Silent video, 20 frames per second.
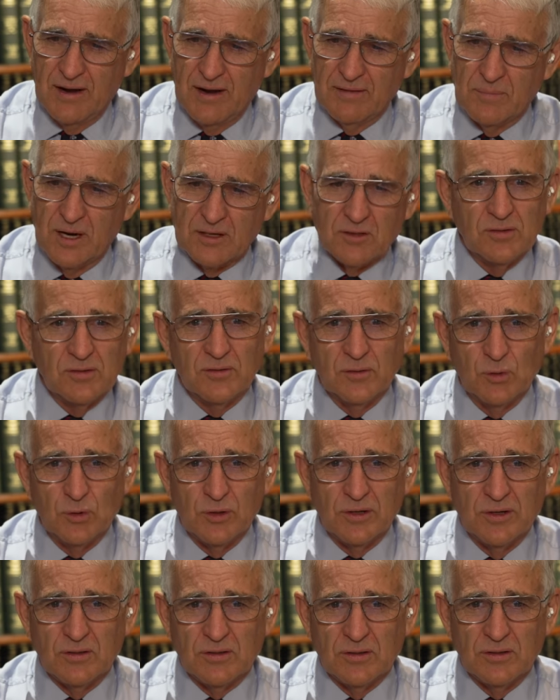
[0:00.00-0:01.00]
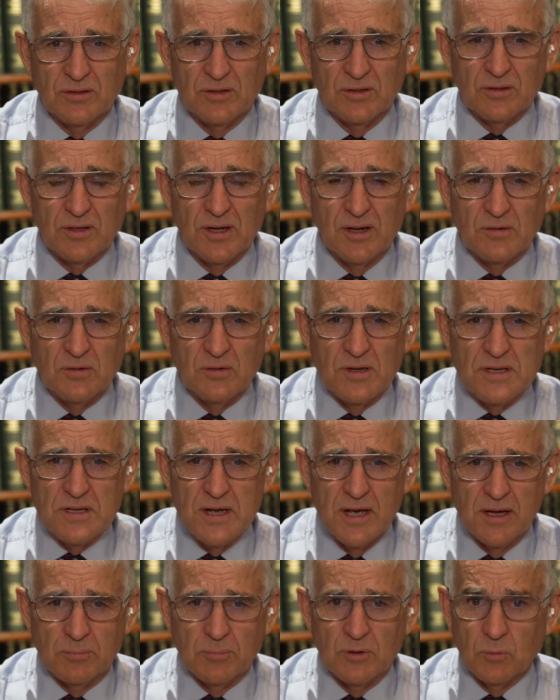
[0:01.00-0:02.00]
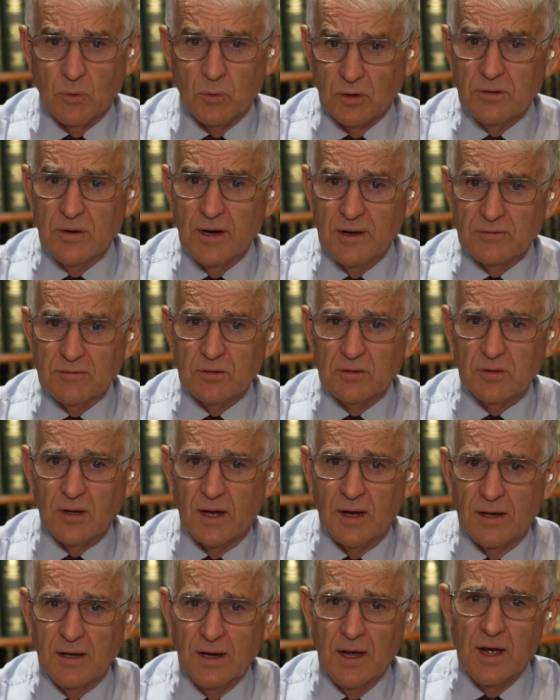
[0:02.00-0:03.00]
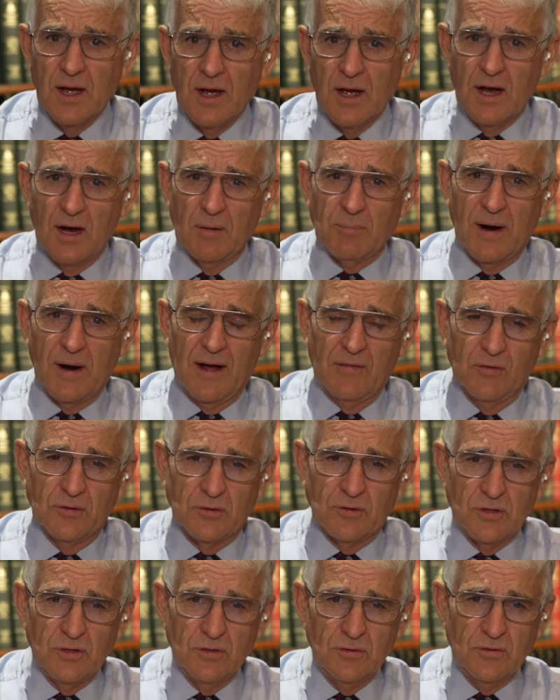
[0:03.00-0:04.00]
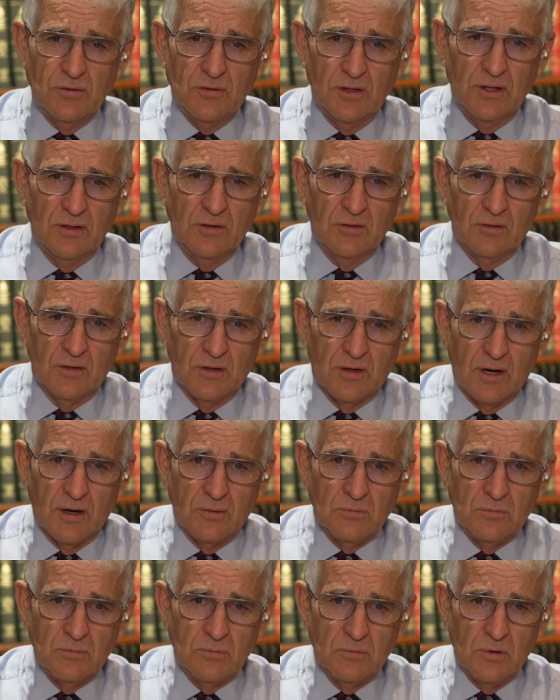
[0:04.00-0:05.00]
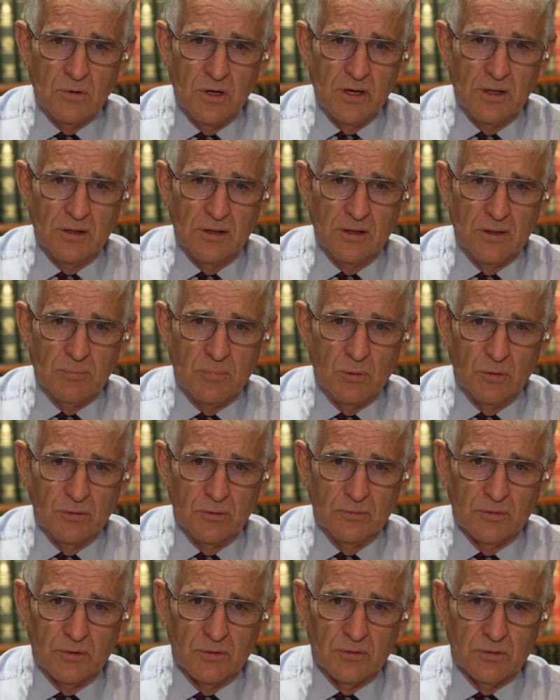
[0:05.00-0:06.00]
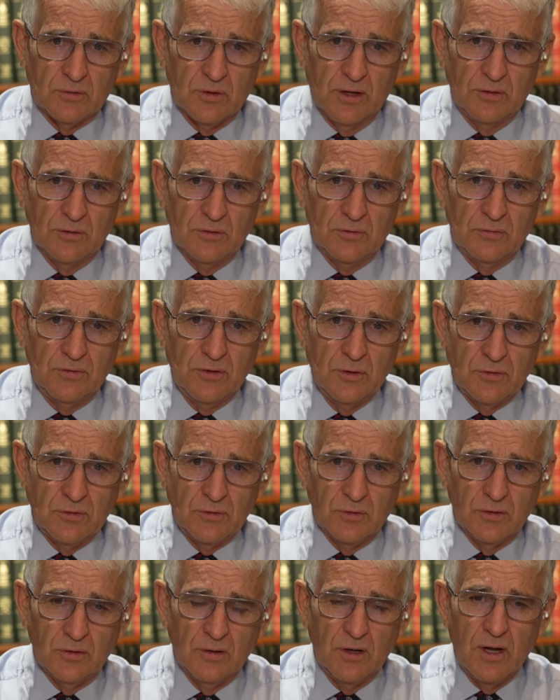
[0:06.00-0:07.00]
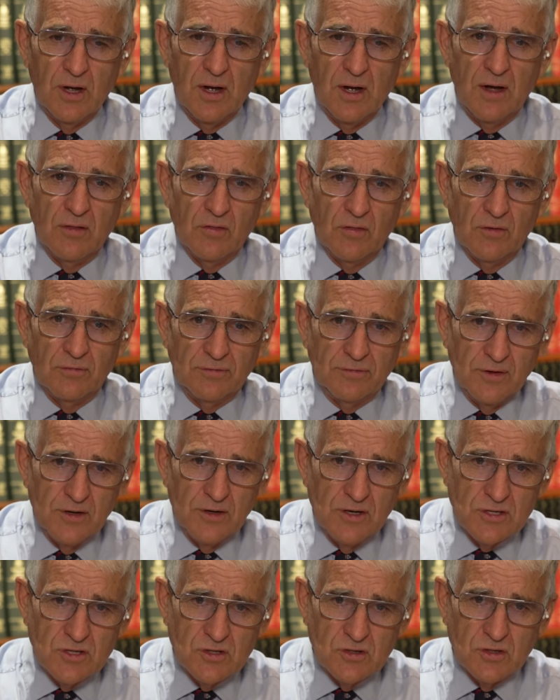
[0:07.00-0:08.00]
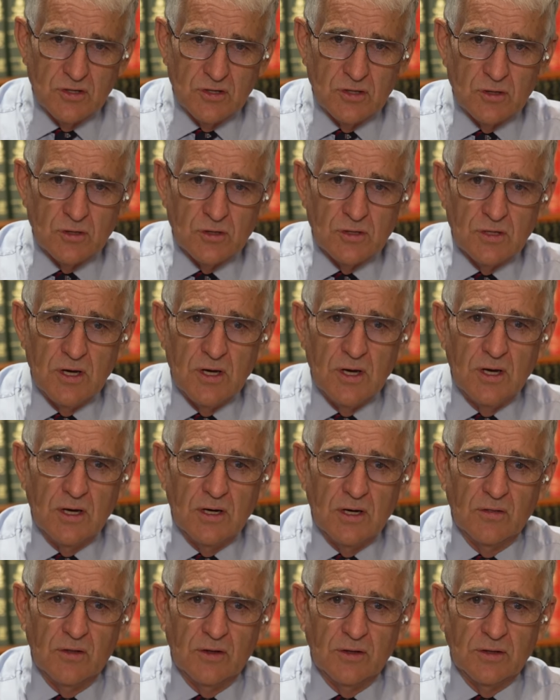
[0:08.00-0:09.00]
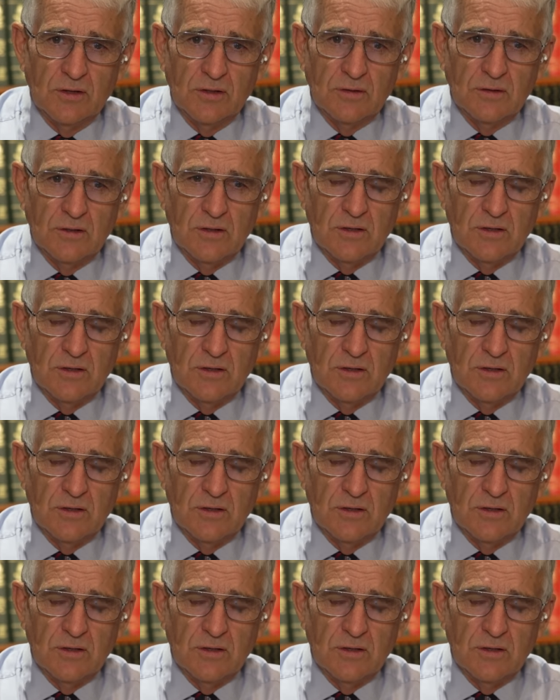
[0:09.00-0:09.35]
had much of an audience in this country yet, but what you have to say about the two things that are really important for Australia's future. The first is the